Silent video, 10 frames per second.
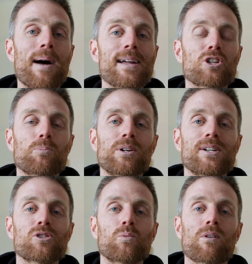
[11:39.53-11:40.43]
my
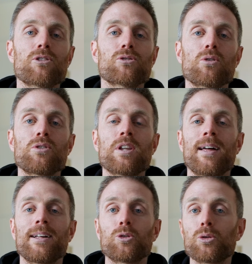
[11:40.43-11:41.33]
experience with zone
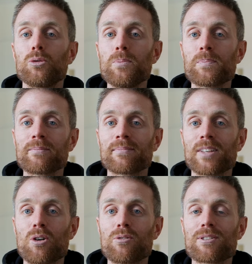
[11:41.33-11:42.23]
two
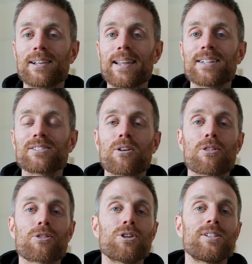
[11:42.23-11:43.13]
over the last
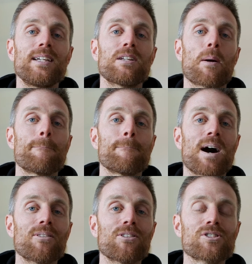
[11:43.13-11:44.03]
13
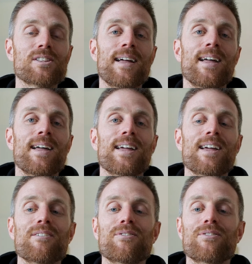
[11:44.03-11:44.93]
months.
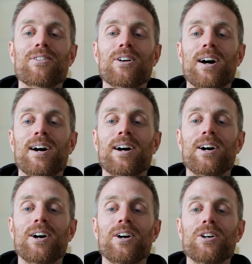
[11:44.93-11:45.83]
If
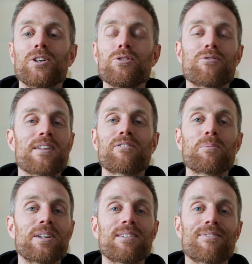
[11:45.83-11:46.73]
uh, you've never
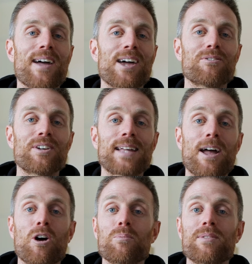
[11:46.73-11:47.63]
been a fan of it,
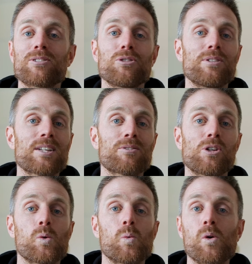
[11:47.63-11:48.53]
I hope that today's
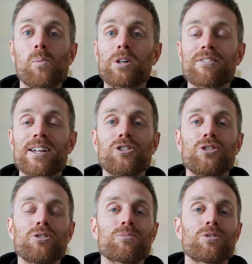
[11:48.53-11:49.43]
video will
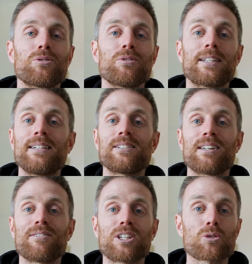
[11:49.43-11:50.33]
motivate you to at least
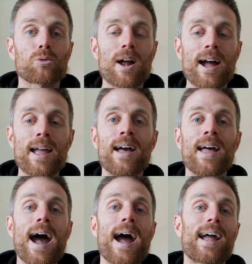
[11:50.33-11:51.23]
give it a try.
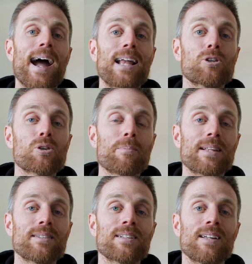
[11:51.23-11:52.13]
I highly
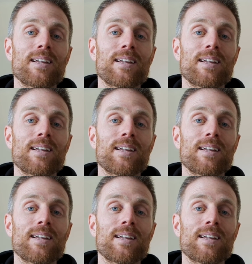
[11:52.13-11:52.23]
recommend